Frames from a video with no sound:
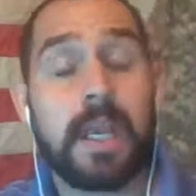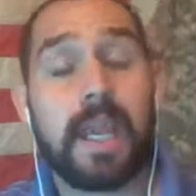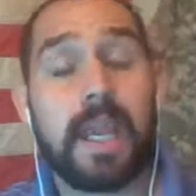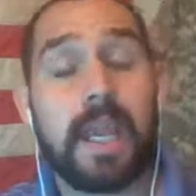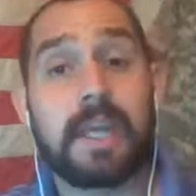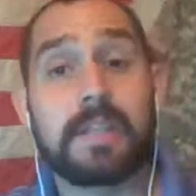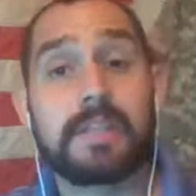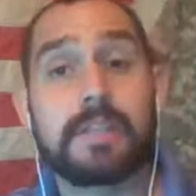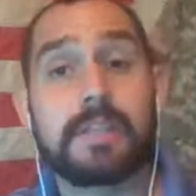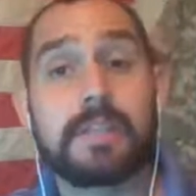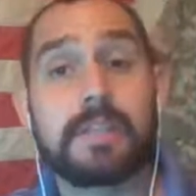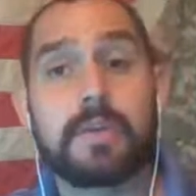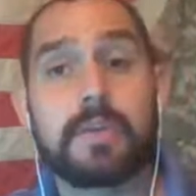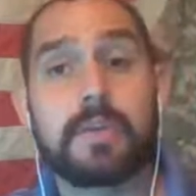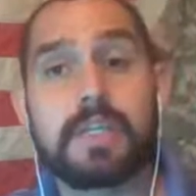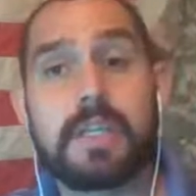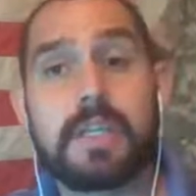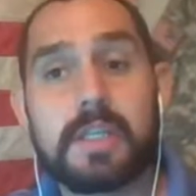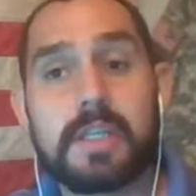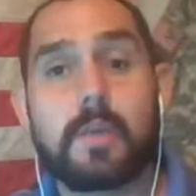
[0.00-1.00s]
And so
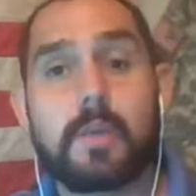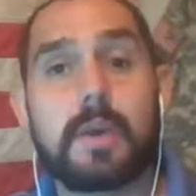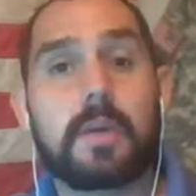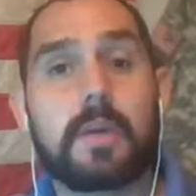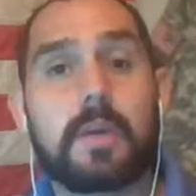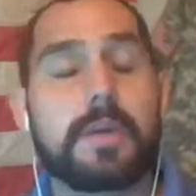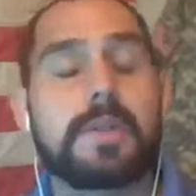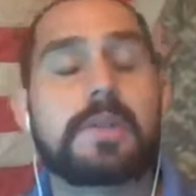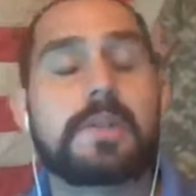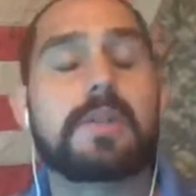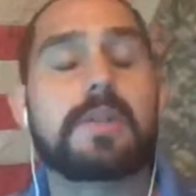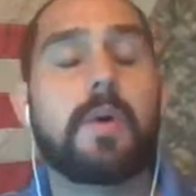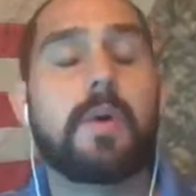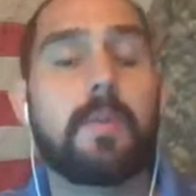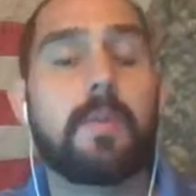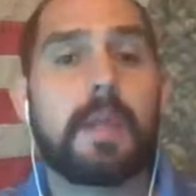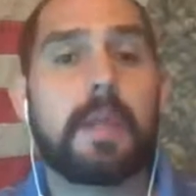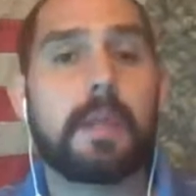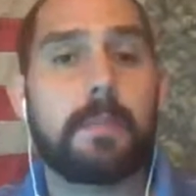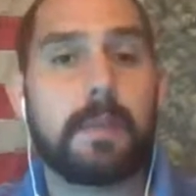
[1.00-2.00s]
she's worked with
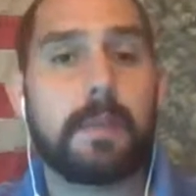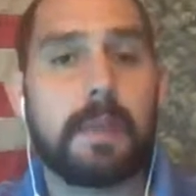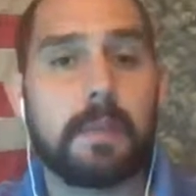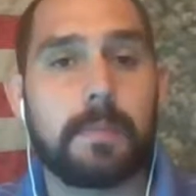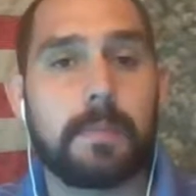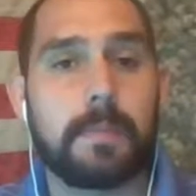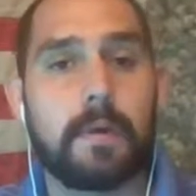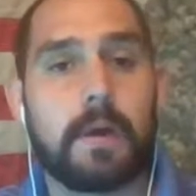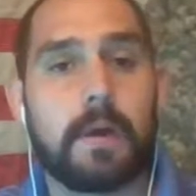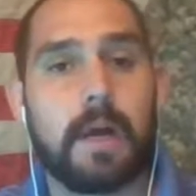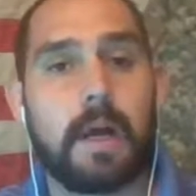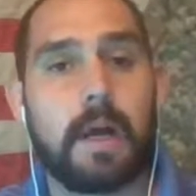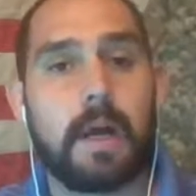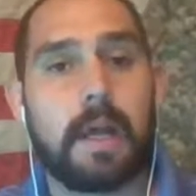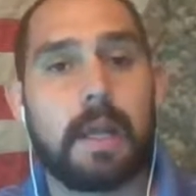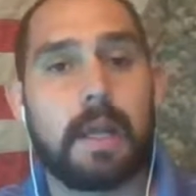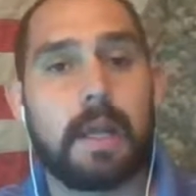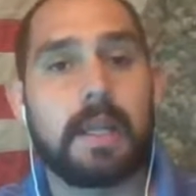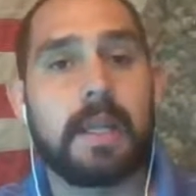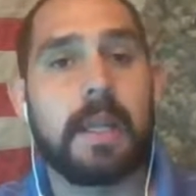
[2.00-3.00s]
so many people
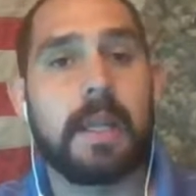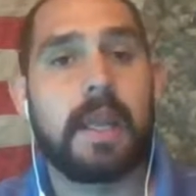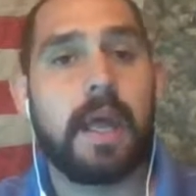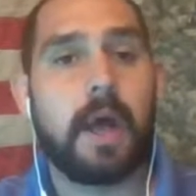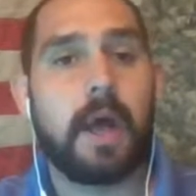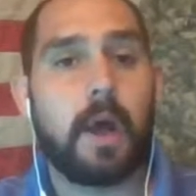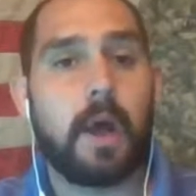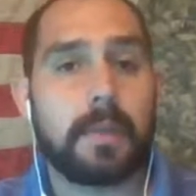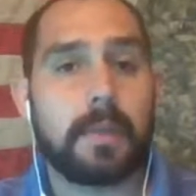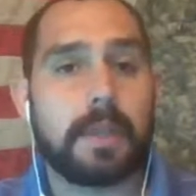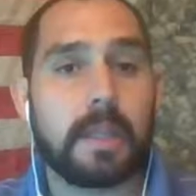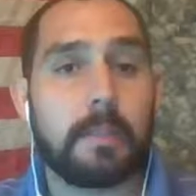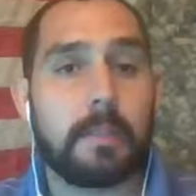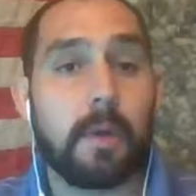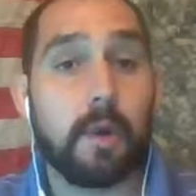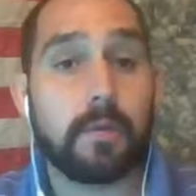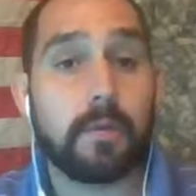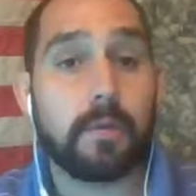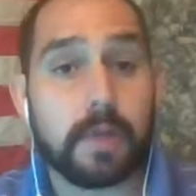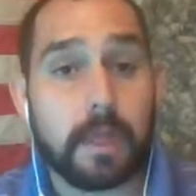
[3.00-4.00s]
on helping them
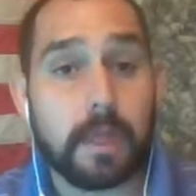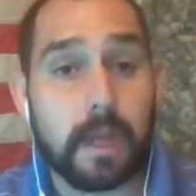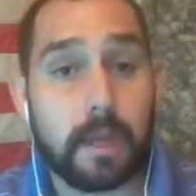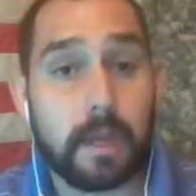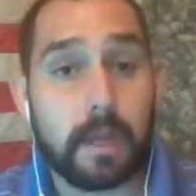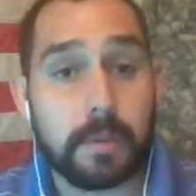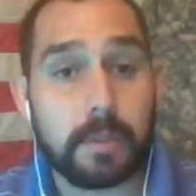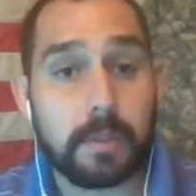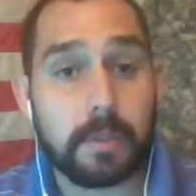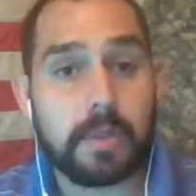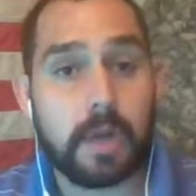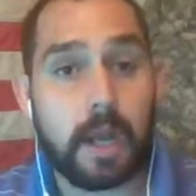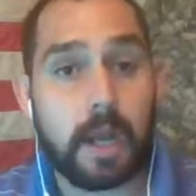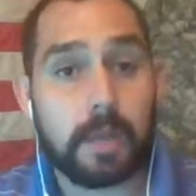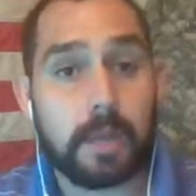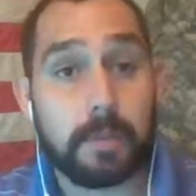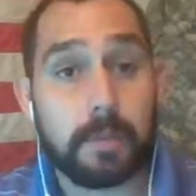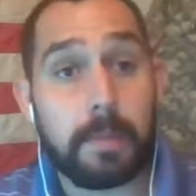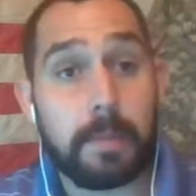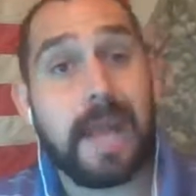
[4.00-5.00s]
overcome
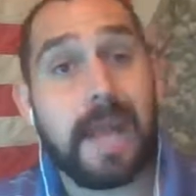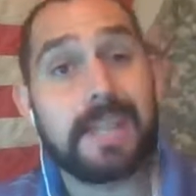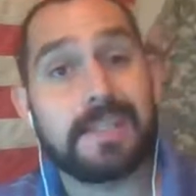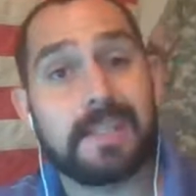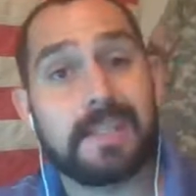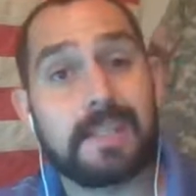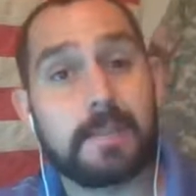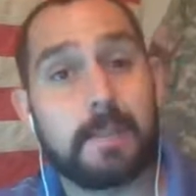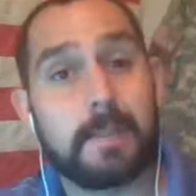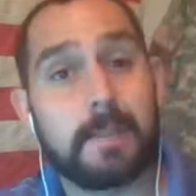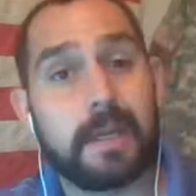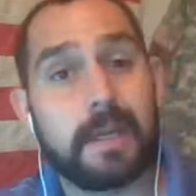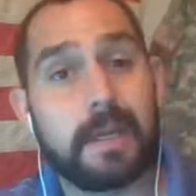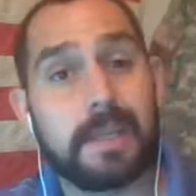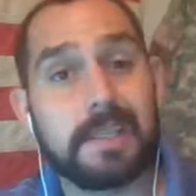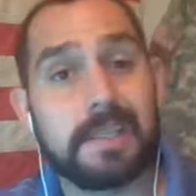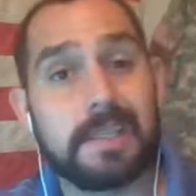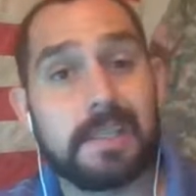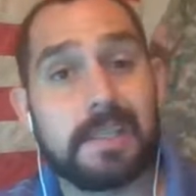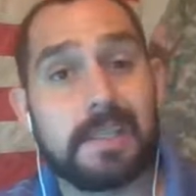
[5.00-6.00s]
their past
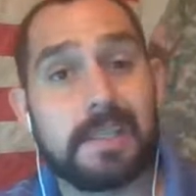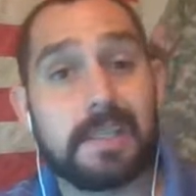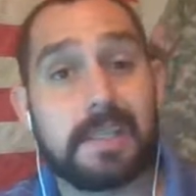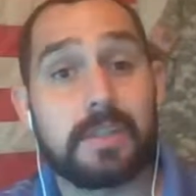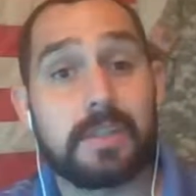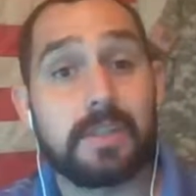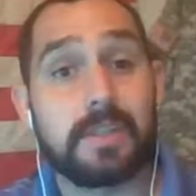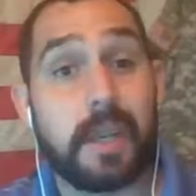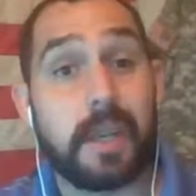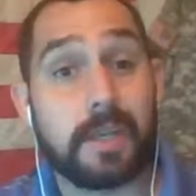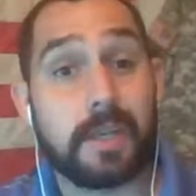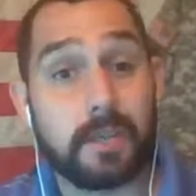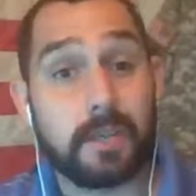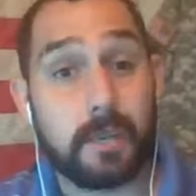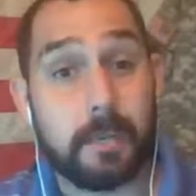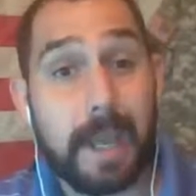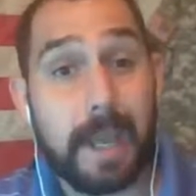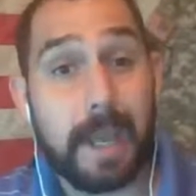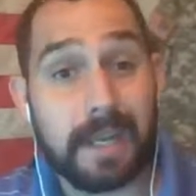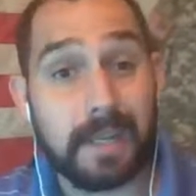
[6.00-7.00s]
experiences and
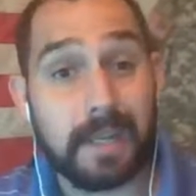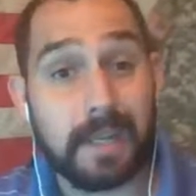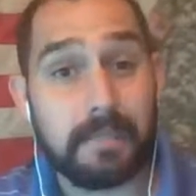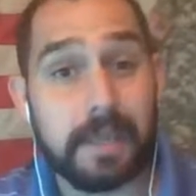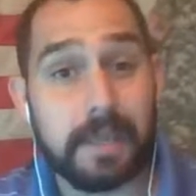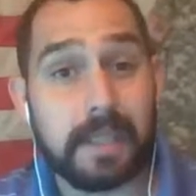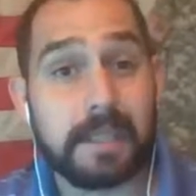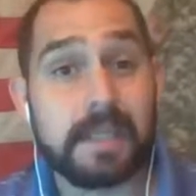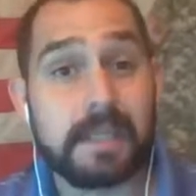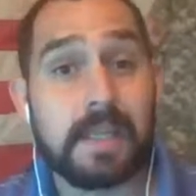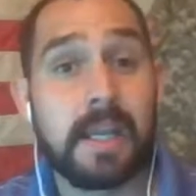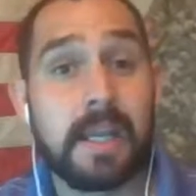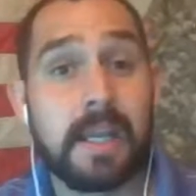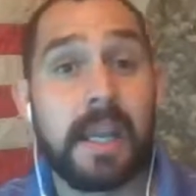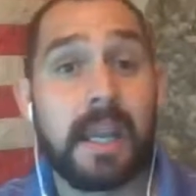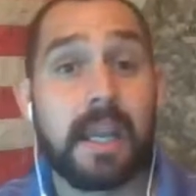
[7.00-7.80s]
traumatic events.